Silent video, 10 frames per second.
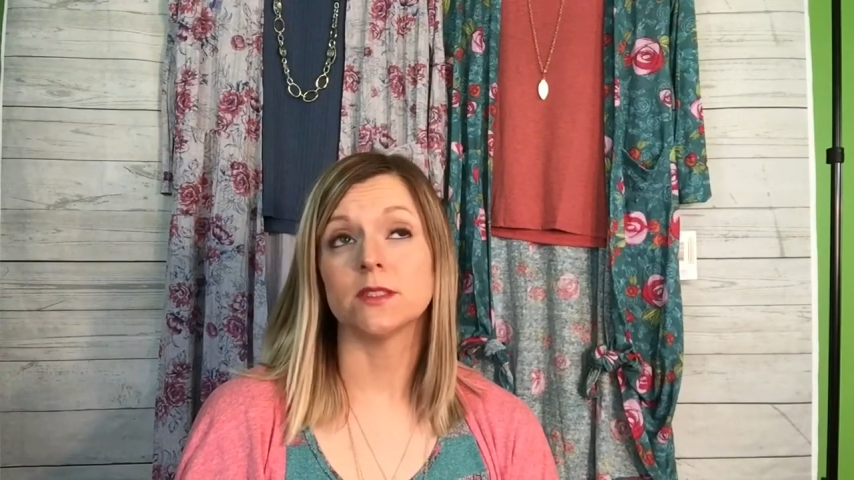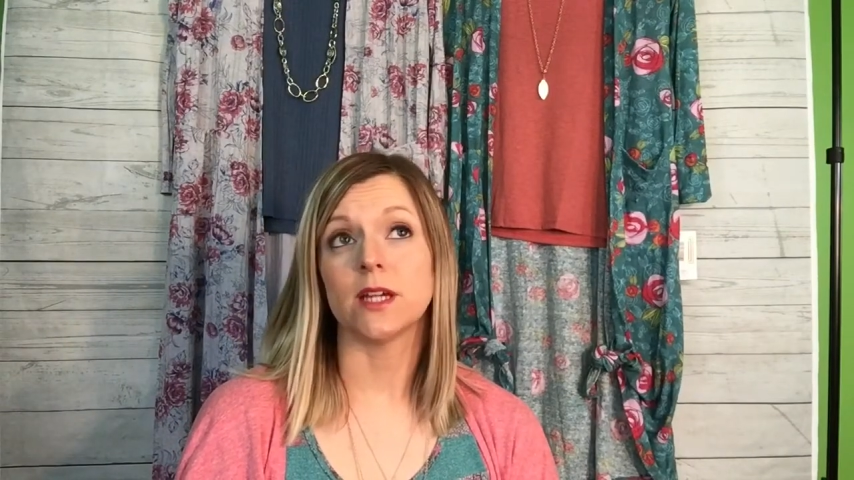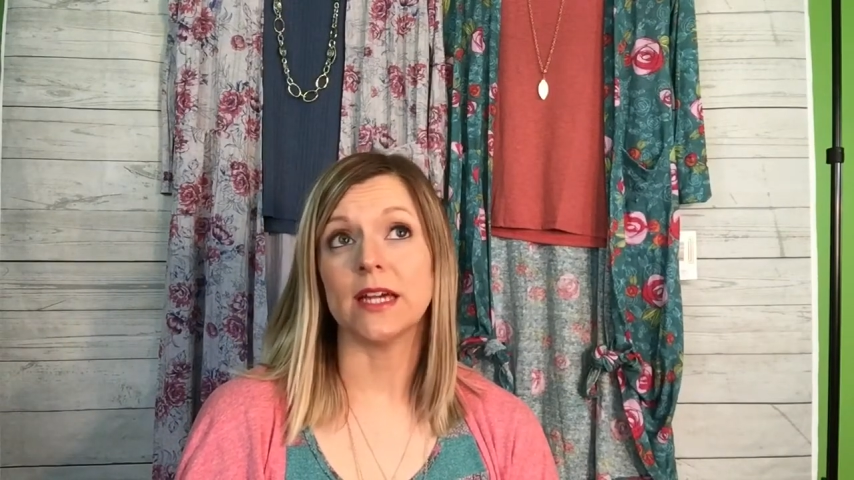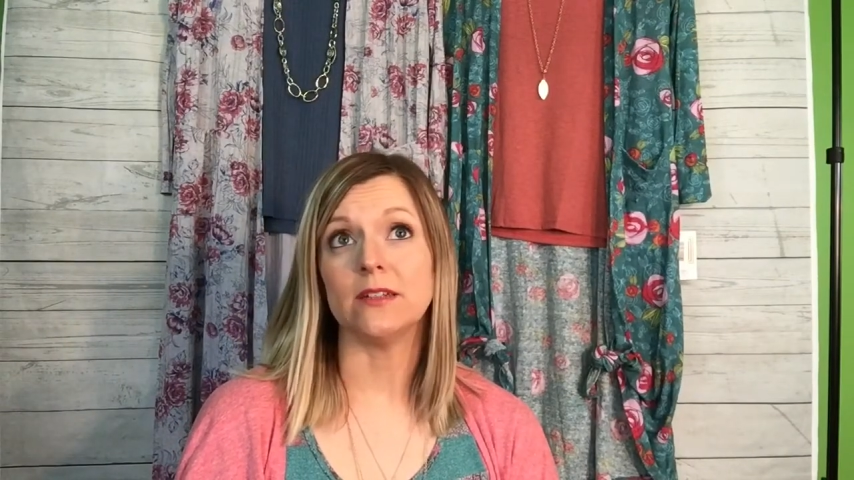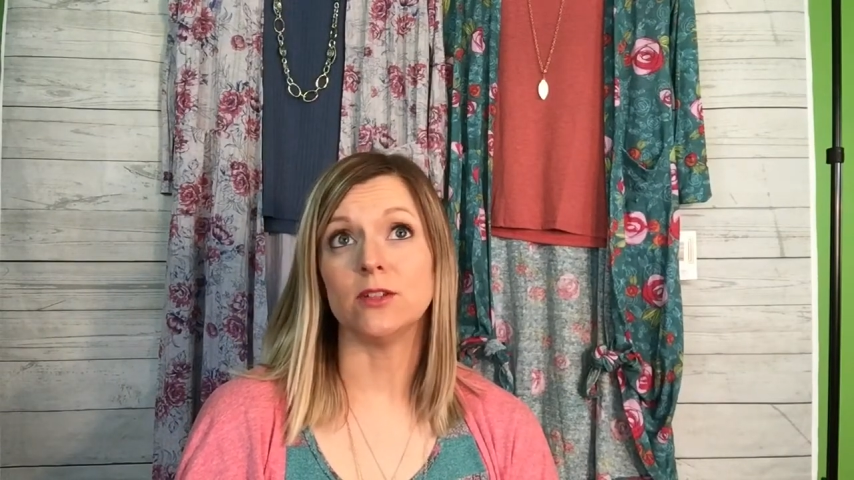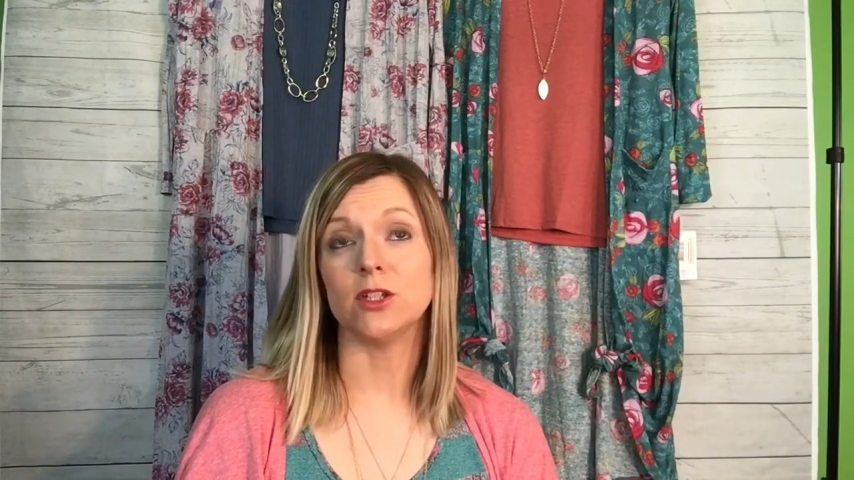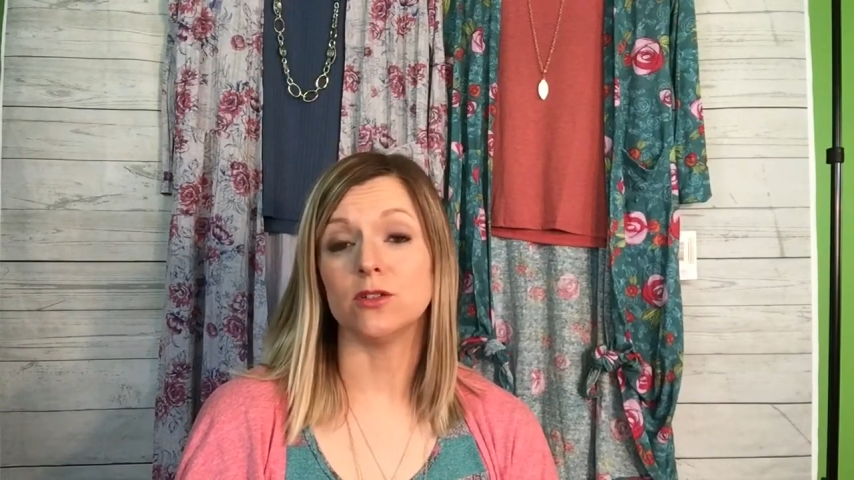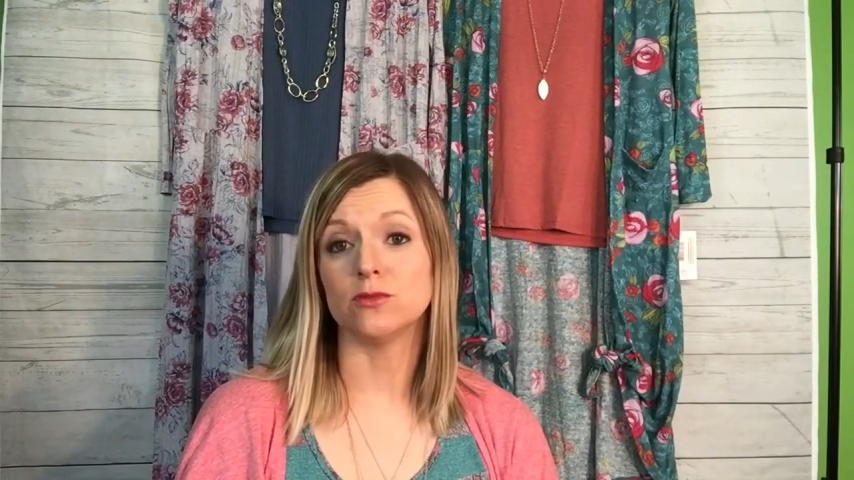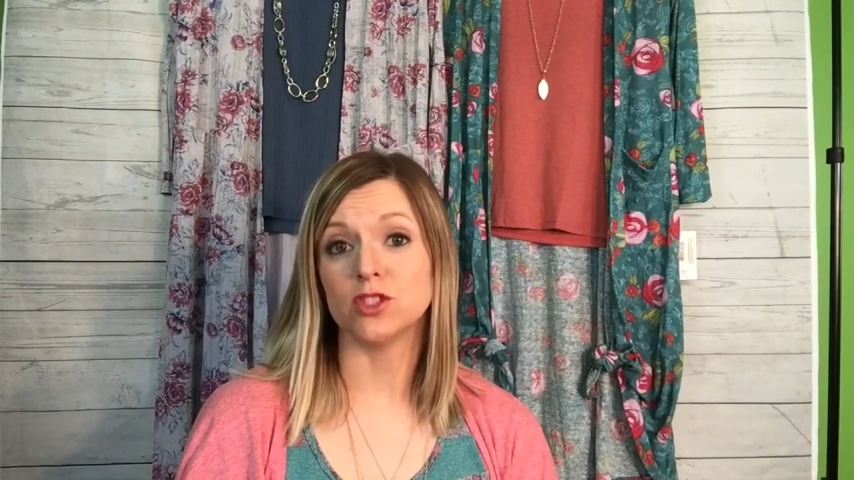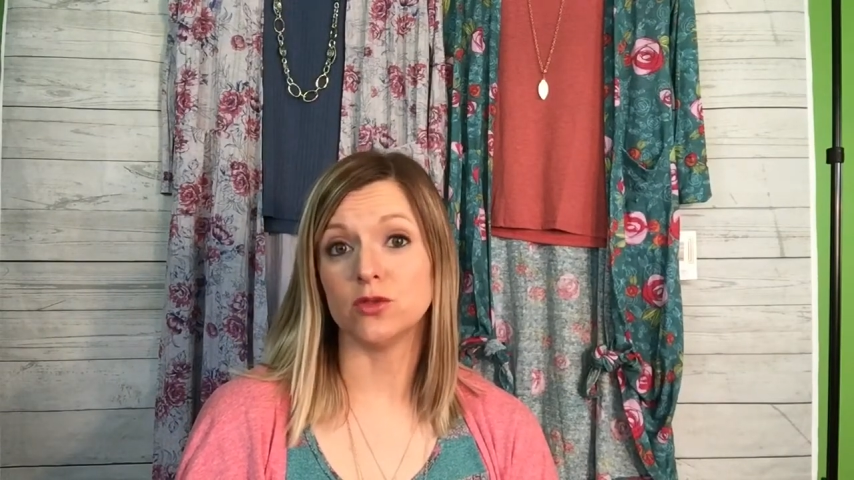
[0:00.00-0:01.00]
I don't
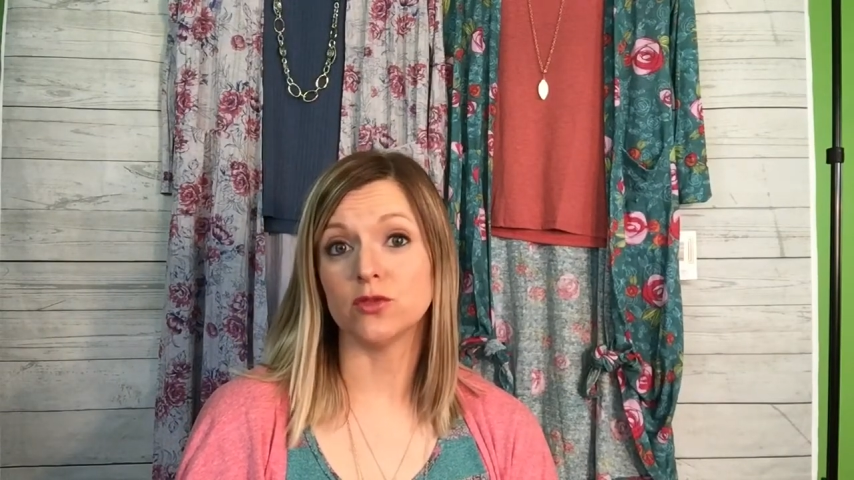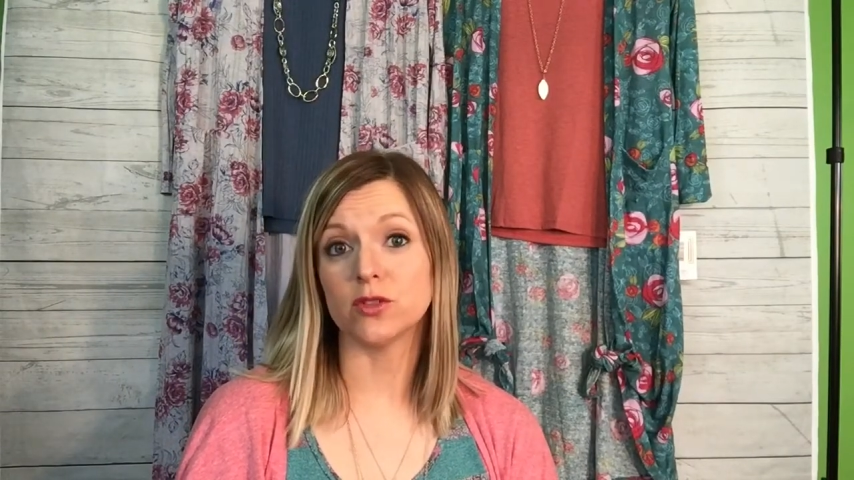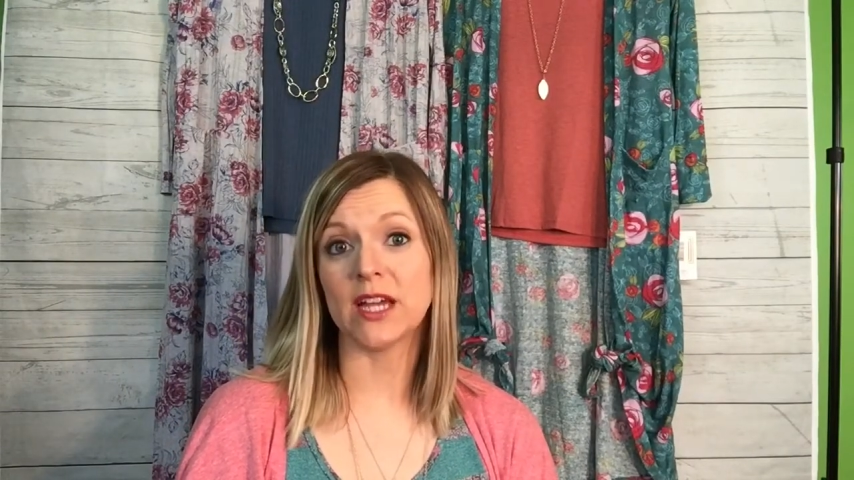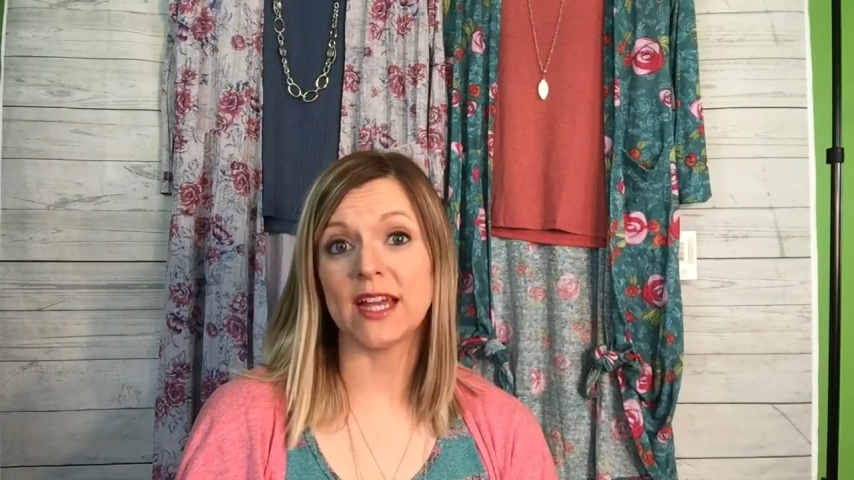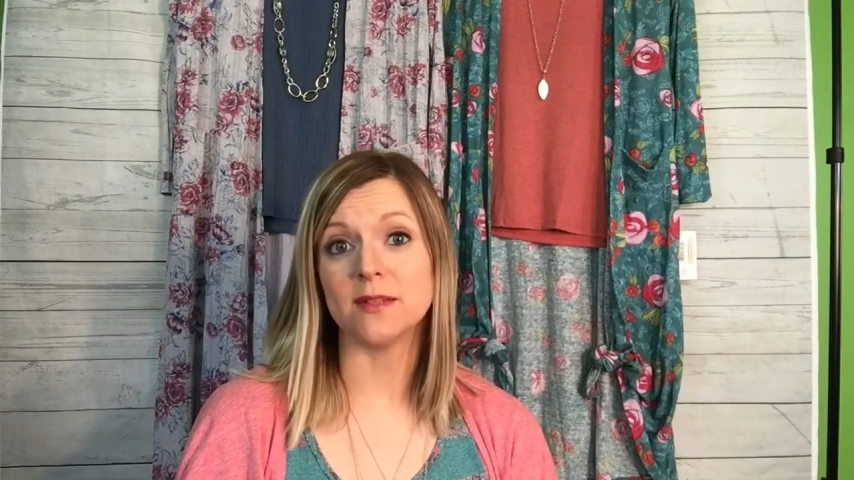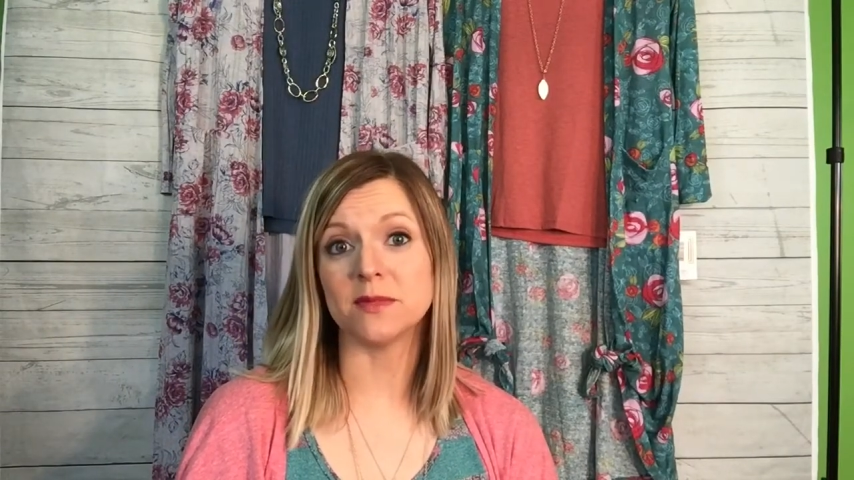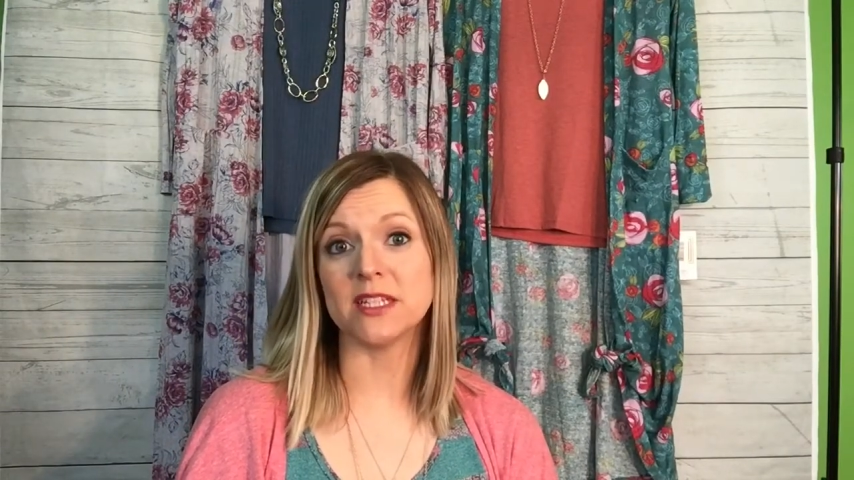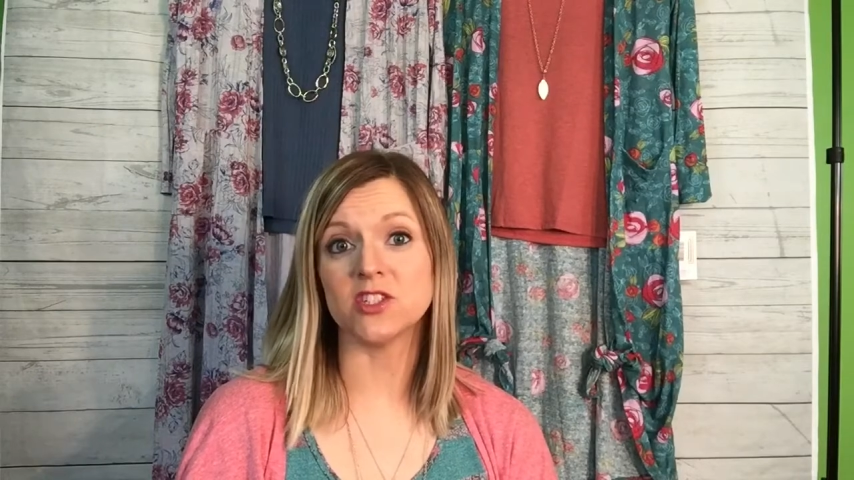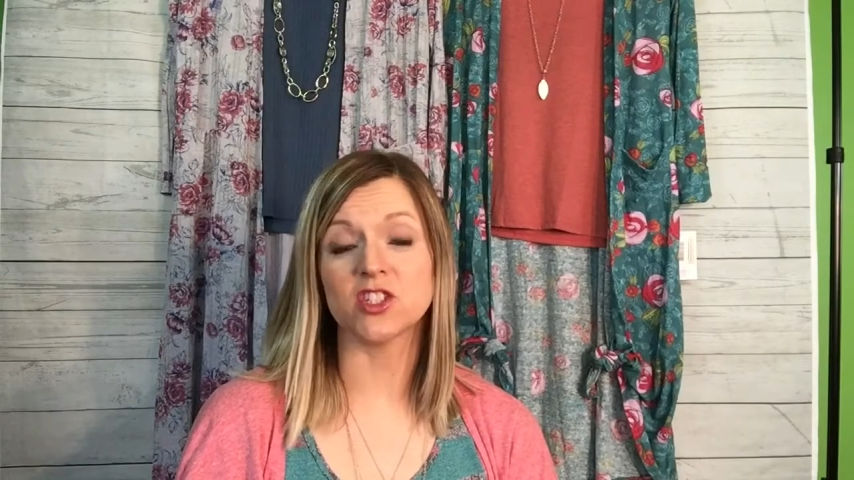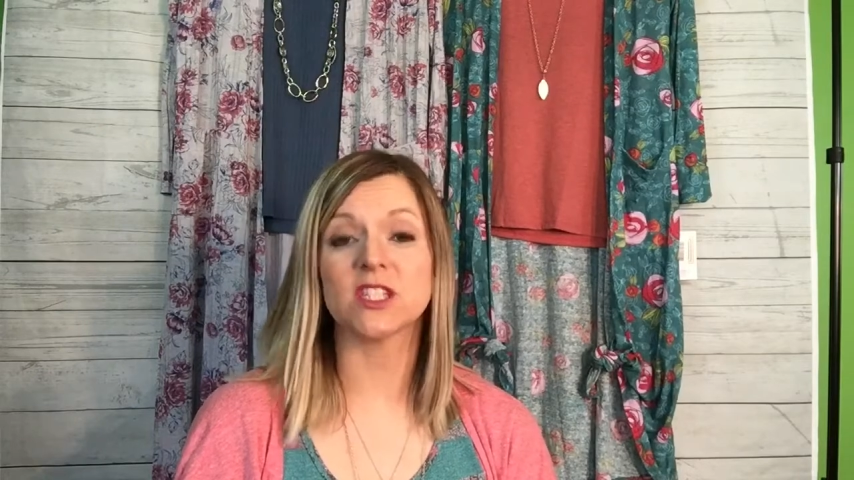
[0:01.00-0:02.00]
know, 2, 3 items each.